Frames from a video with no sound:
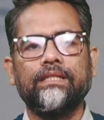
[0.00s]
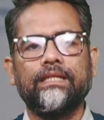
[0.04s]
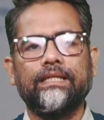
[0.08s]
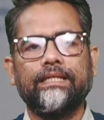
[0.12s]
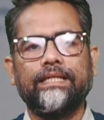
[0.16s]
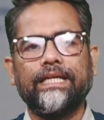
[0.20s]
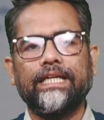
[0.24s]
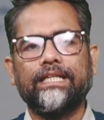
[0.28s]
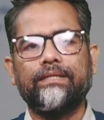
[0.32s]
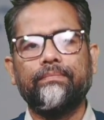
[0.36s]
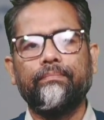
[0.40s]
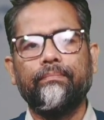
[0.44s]

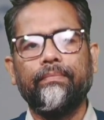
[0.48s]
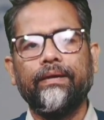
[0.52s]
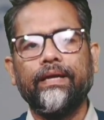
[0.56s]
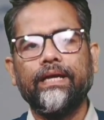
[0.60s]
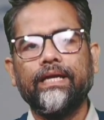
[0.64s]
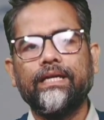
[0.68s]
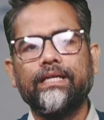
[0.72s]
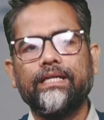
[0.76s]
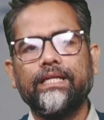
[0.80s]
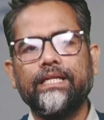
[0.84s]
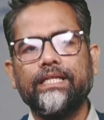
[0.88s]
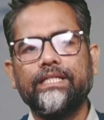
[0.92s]
that
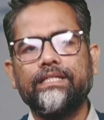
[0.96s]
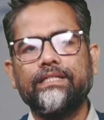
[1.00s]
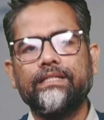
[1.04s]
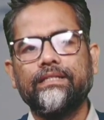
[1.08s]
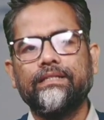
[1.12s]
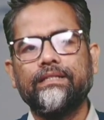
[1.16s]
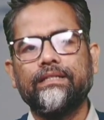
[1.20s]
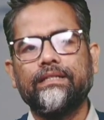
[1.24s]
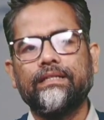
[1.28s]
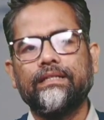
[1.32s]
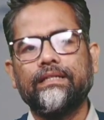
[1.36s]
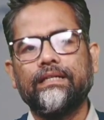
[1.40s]
make it
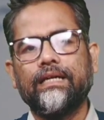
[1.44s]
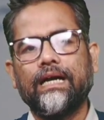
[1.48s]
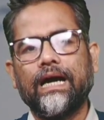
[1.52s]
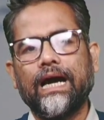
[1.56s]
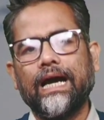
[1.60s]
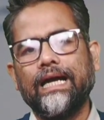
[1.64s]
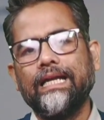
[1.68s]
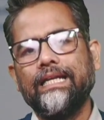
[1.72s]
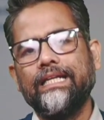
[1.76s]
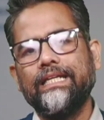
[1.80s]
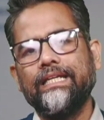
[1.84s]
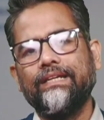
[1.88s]

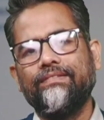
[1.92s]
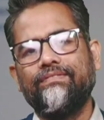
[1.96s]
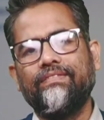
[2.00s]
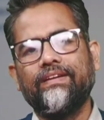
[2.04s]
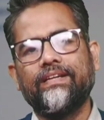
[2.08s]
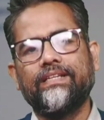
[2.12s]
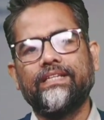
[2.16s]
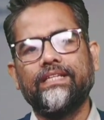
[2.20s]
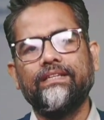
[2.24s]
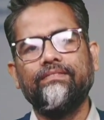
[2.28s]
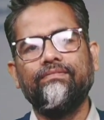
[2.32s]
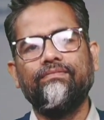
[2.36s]
highly
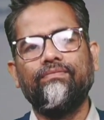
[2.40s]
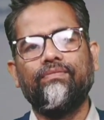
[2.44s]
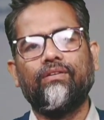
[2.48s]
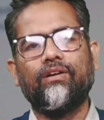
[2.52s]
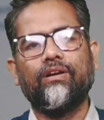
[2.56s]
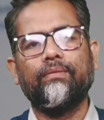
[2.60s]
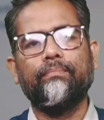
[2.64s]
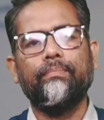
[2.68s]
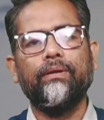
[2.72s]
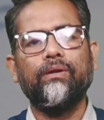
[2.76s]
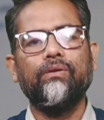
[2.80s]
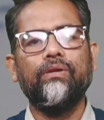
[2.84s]
effective
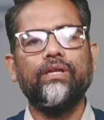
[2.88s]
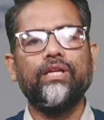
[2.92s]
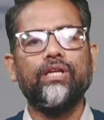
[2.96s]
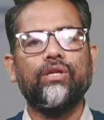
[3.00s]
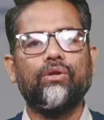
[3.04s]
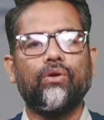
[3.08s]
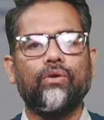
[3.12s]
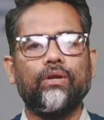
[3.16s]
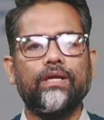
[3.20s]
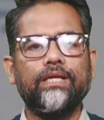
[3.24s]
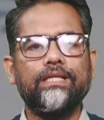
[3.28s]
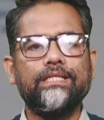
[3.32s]
for building
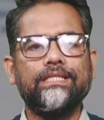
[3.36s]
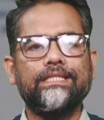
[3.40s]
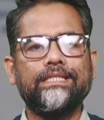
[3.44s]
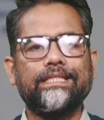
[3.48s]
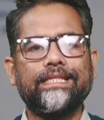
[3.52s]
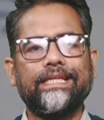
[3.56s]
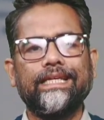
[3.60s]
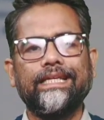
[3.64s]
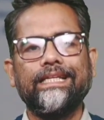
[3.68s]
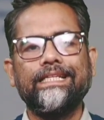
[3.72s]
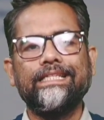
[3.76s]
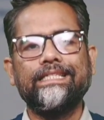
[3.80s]
knowledge,
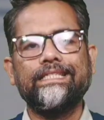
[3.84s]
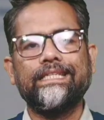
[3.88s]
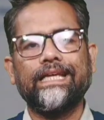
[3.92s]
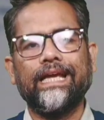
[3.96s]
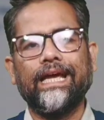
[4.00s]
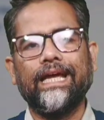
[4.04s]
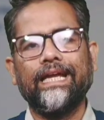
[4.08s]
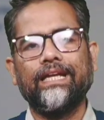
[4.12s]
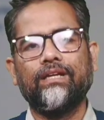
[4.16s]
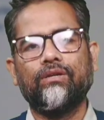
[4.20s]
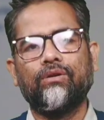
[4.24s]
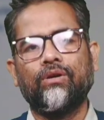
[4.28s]
skills,
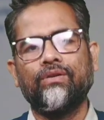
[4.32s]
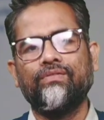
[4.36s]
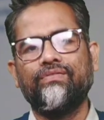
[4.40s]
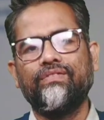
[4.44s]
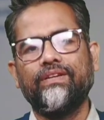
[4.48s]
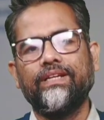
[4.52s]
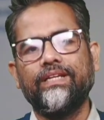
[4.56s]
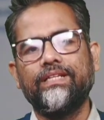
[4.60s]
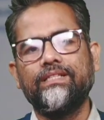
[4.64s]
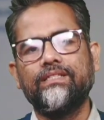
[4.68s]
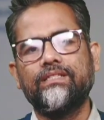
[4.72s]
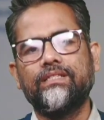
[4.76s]
and
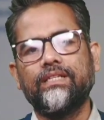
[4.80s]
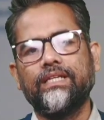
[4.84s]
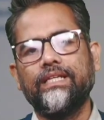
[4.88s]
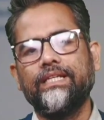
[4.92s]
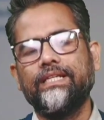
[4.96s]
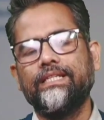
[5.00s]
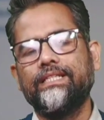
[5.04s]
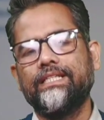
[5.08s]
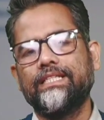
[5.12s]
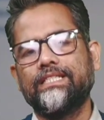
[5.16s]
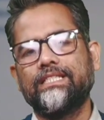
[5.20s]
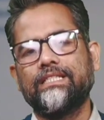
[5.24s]
confidence in
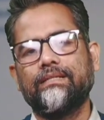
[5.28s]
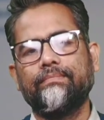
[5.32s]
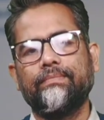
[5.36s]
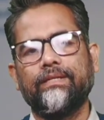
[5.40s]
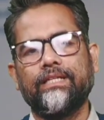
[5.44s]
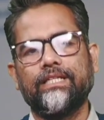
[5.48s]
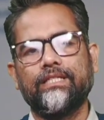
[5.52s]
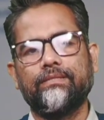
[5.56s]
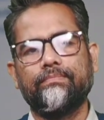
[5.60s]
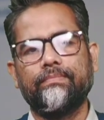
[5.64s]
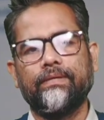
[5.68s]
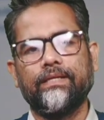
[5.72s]
disaster
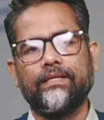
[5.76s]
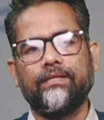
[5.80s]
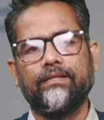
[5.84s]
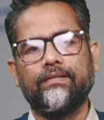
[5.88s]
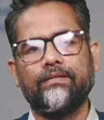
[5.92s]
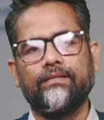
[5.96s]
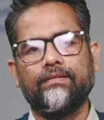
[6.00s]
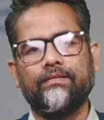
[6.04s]
management.